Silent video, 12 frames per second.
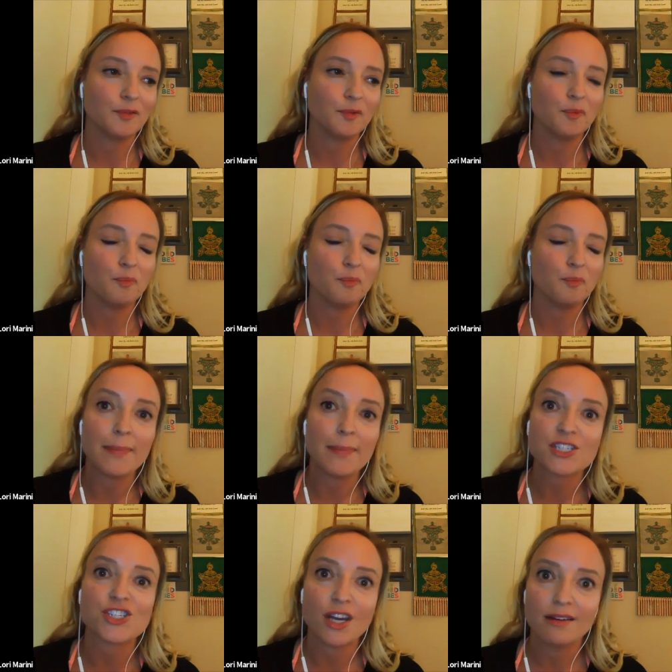
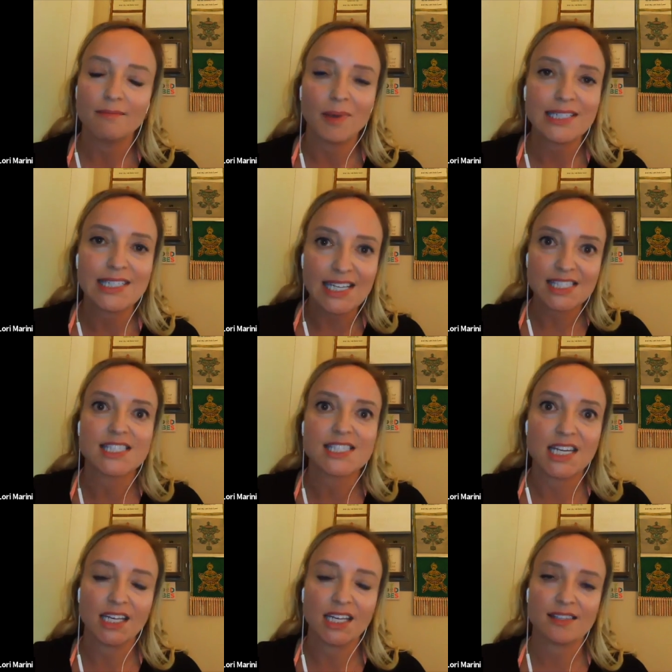mission, my
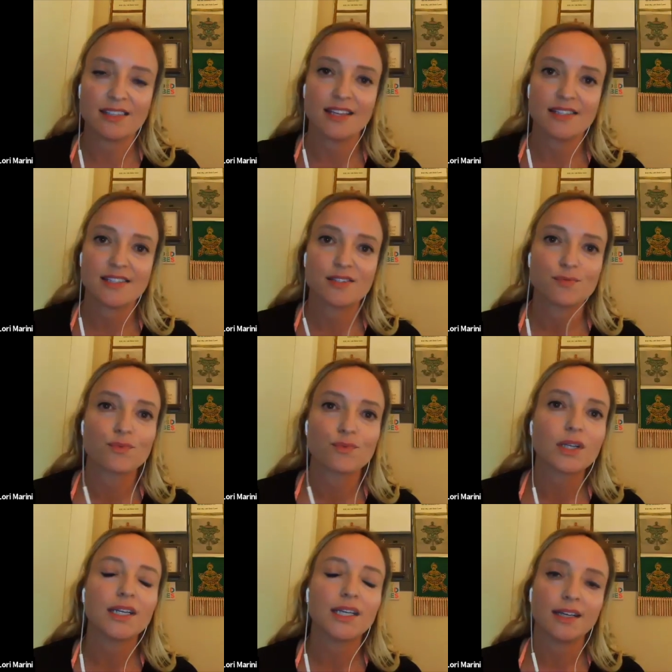destiny. It's
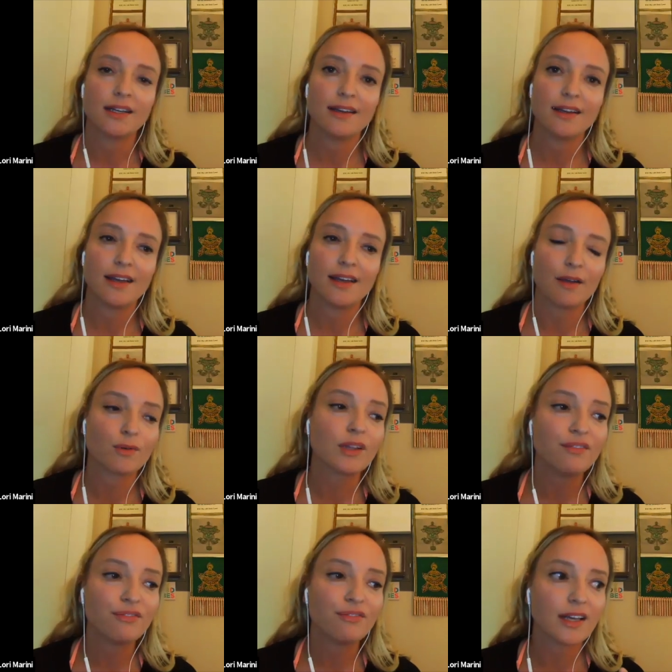really, I
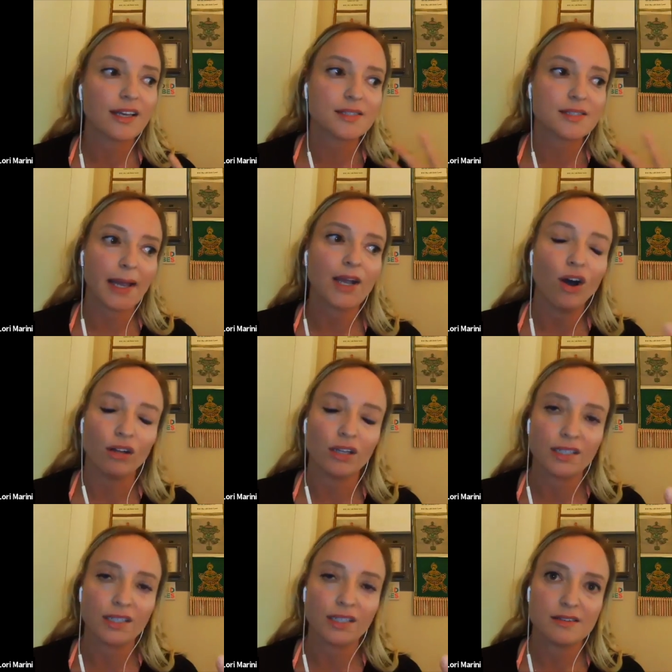really feel like it's my
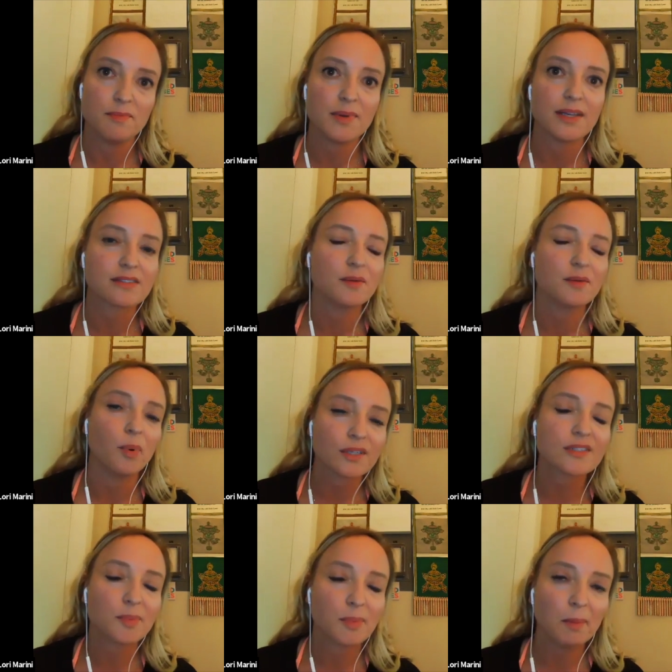calling to be a
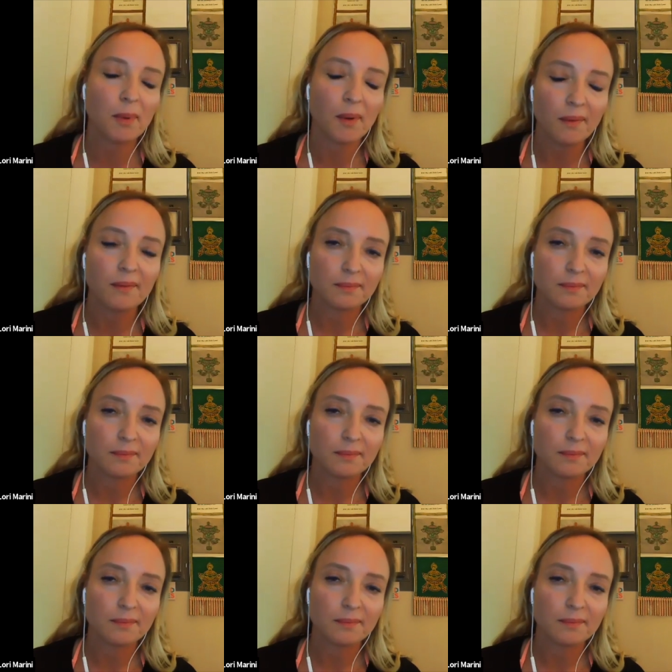support to people.